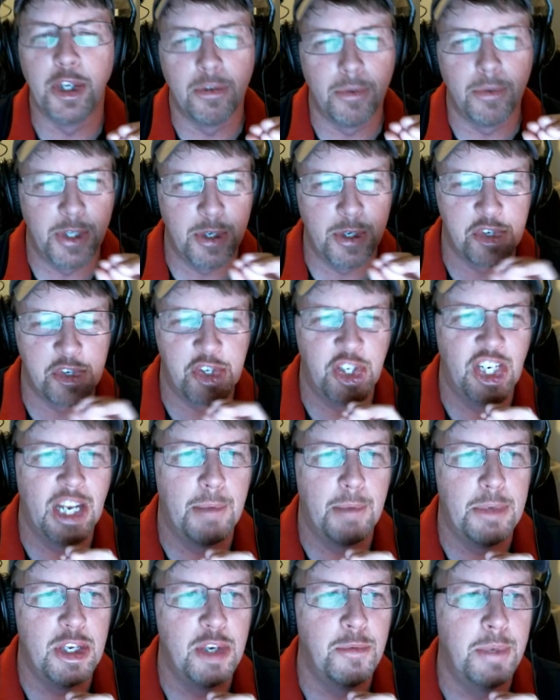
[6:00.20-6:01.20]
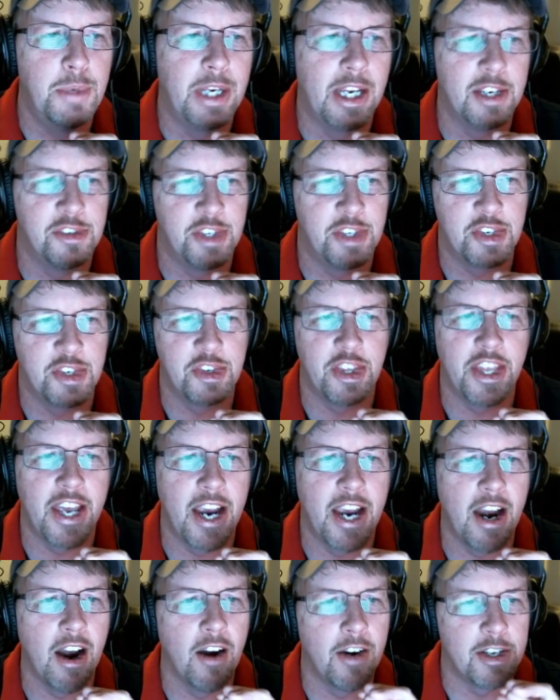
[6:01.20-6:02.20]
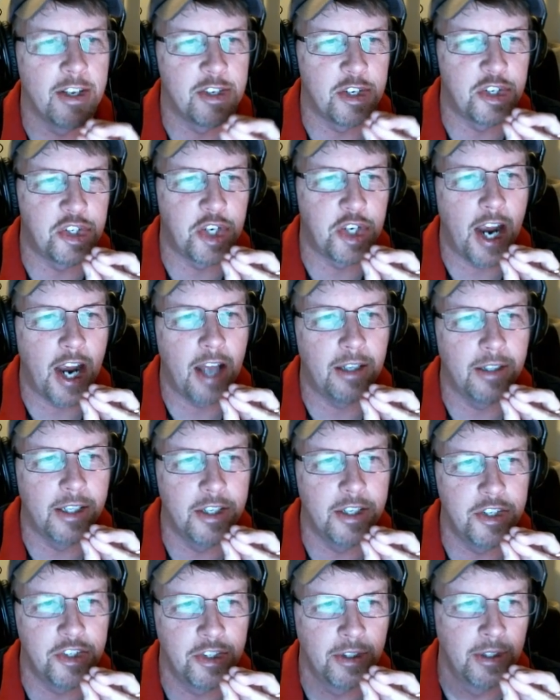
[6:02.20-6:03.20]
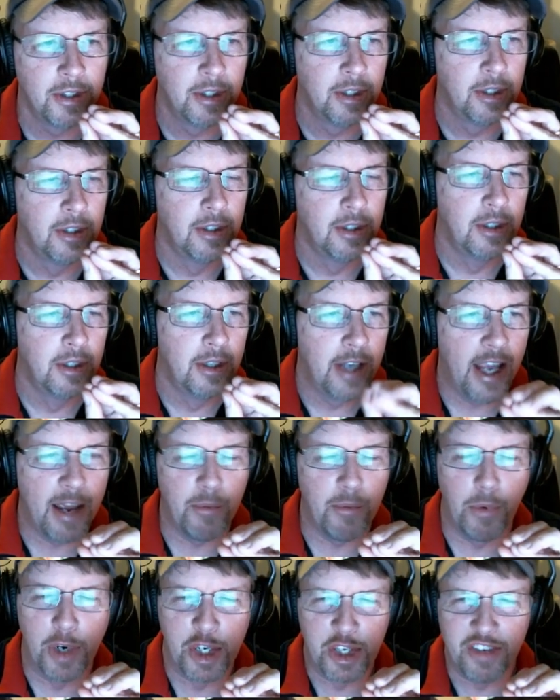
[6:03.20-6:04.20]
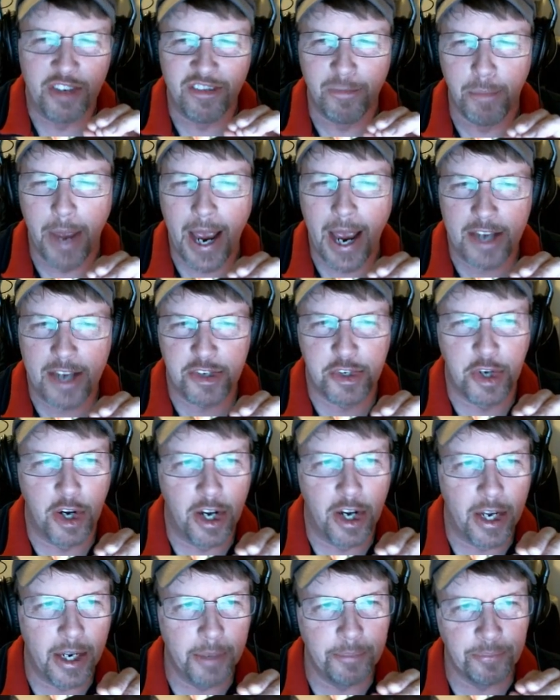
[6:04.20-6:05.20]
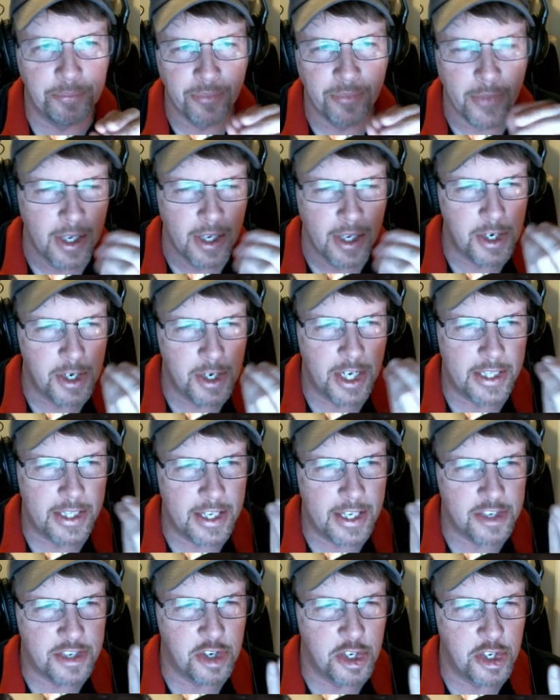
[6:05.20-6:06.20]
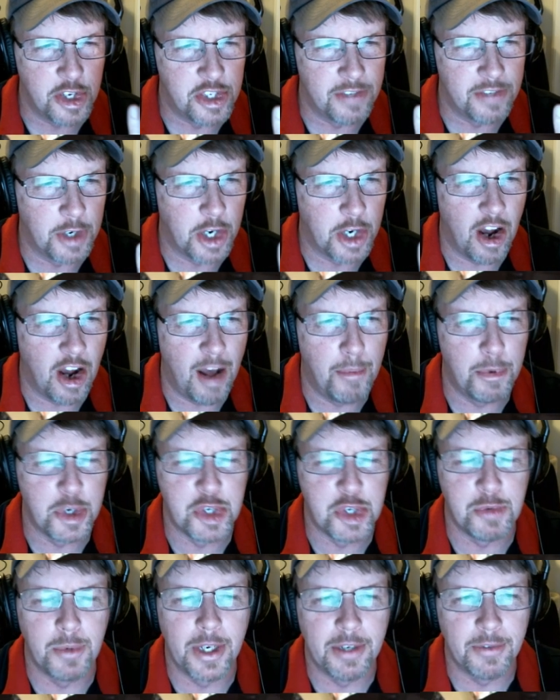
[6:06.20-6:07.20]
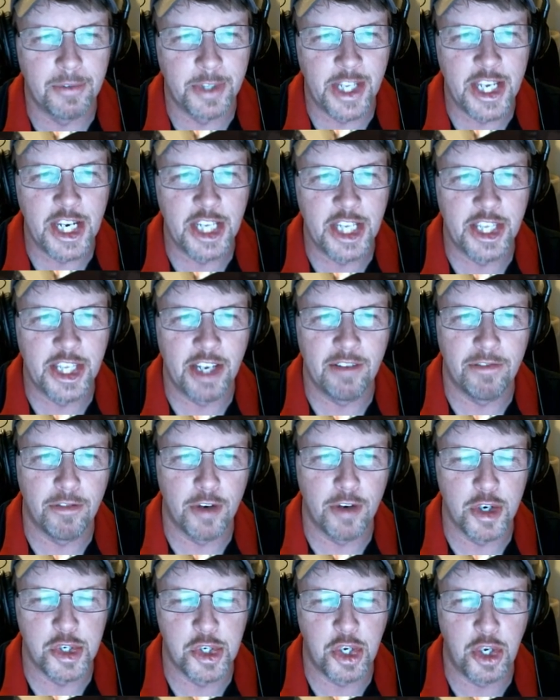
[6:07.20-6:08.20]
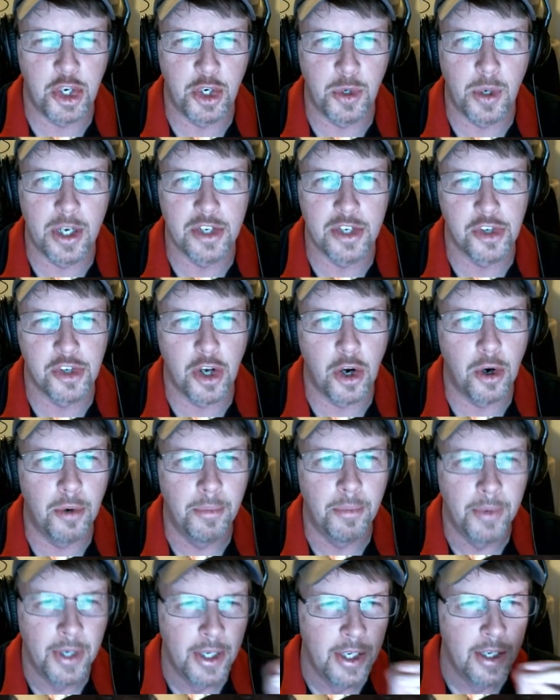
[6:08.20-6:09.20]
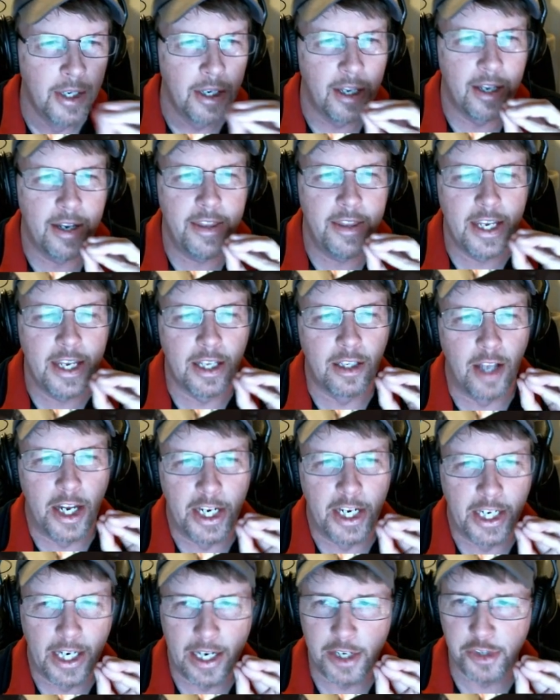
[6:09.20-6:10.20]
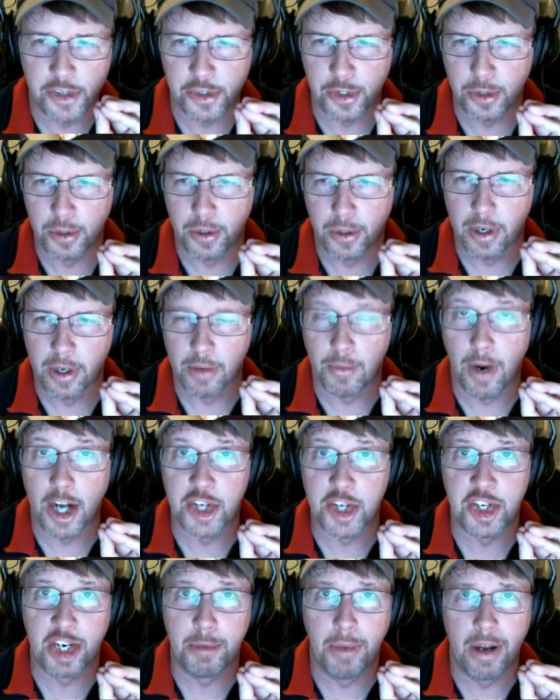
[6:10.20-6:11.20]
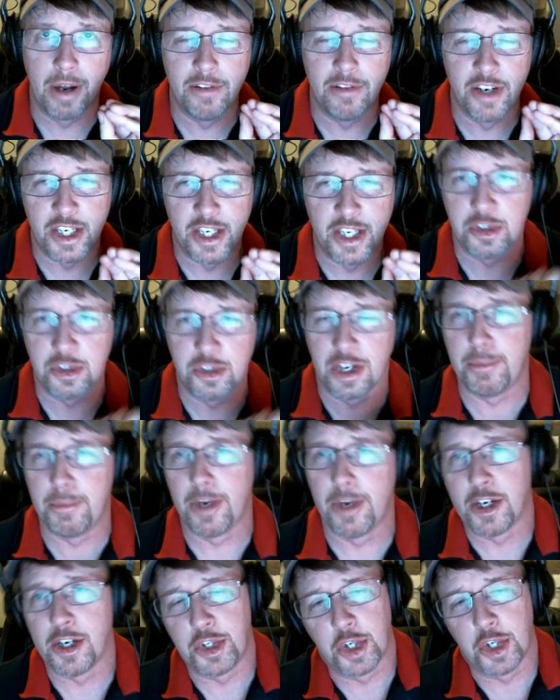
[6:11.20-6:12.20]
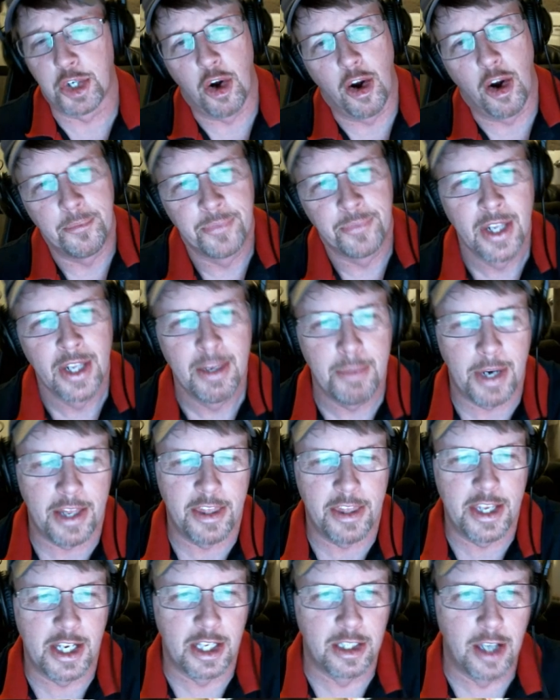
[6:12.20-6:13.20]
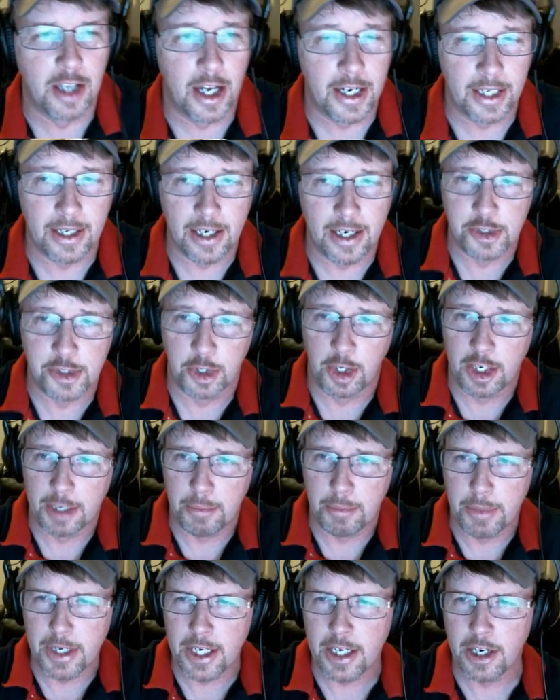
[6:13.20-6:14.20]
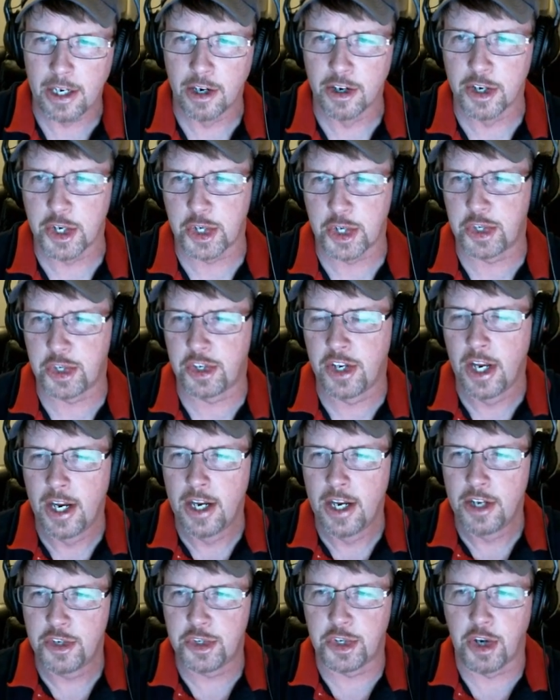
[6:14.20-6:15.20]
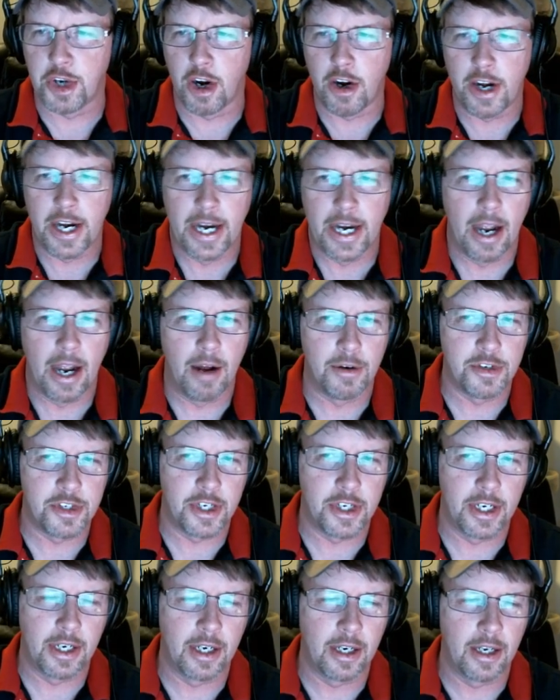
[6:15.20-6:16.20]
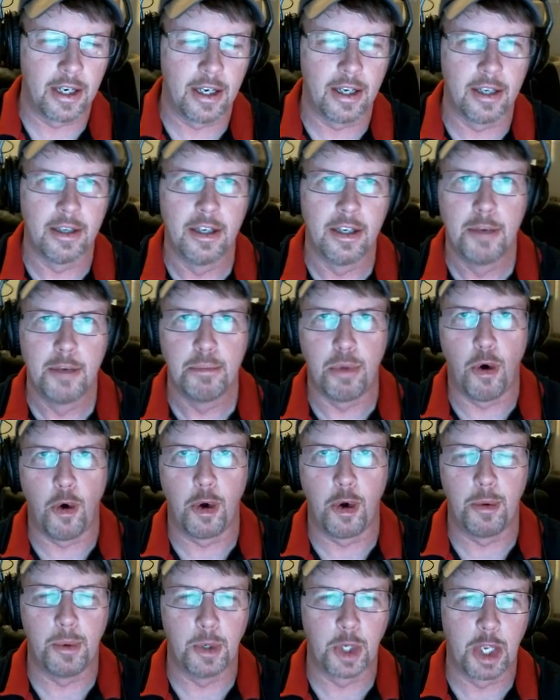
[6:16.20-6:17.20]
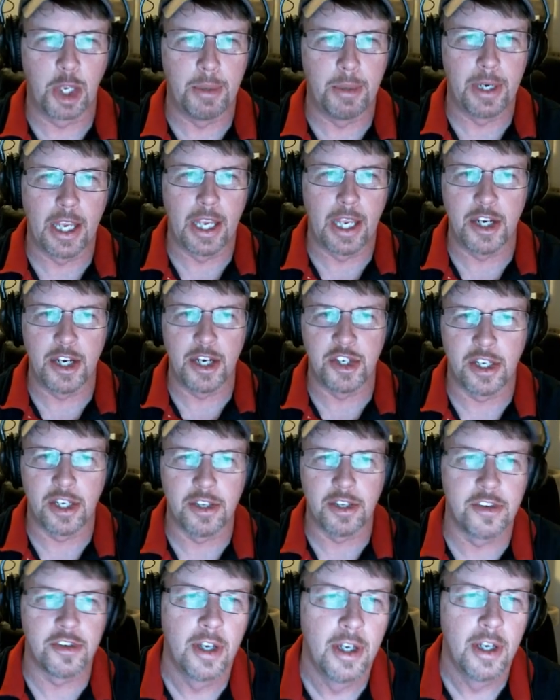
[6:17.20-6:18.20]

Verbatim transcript: We do CW because it's there, it's a challenge. And when you've mastered it, you get that sense of accomplishment when they get that first QSO. And I think a lot of guys who are watching my videos, I'm not sure, but I think a lot of guys are like me. You're just starting out in uh, portable communications,